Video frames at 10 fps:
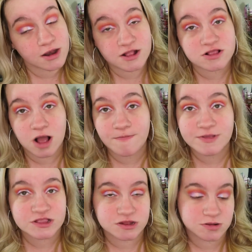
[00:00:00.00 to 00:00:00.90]
Not the
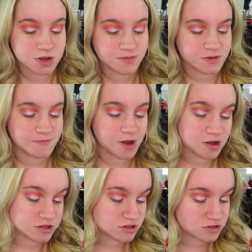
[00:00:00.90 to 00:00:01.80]
comments, the description
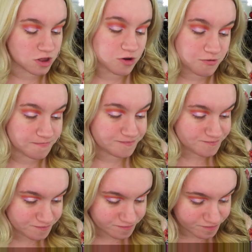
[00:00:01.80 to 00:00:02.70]
box. So
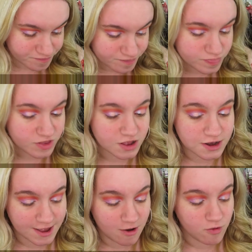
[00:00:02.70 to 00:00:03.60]

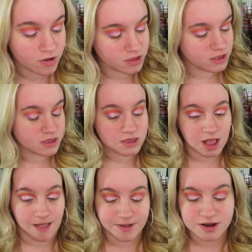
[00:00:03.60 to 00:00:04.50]
now
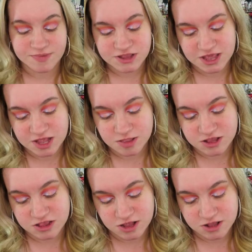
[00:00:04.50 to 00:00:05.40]
I'm going to be taking
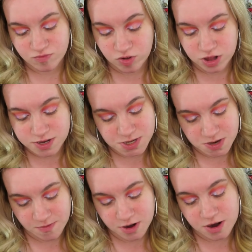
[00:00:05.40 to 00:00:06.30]
this NYX Roll-On
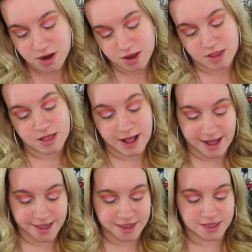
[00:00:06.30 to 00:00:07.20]
Shimmer
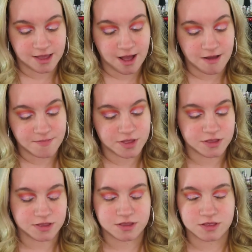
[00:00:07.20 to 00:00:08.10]
Eye
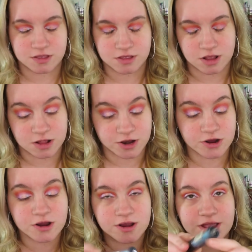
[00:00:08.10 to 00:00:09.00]

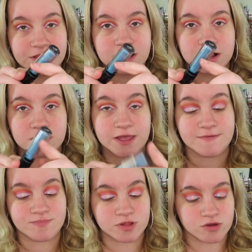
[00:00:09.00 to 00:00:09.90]
Glitter in the color
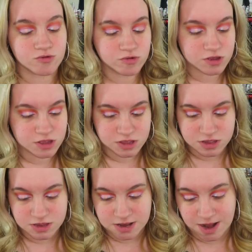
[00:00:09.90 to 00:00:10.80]
light blue.
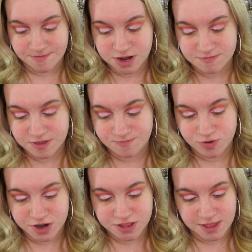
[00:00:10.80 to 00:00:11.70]
And I'm going to be
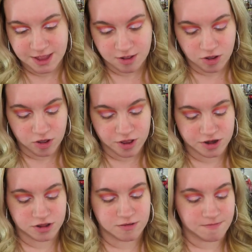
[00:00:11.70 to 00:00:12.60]
putting that
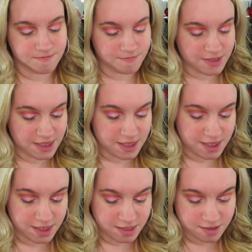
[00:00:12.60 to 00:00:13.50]
on
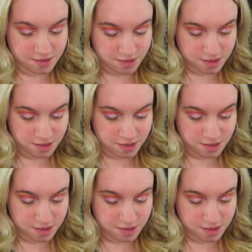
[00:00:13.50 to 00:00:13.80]
a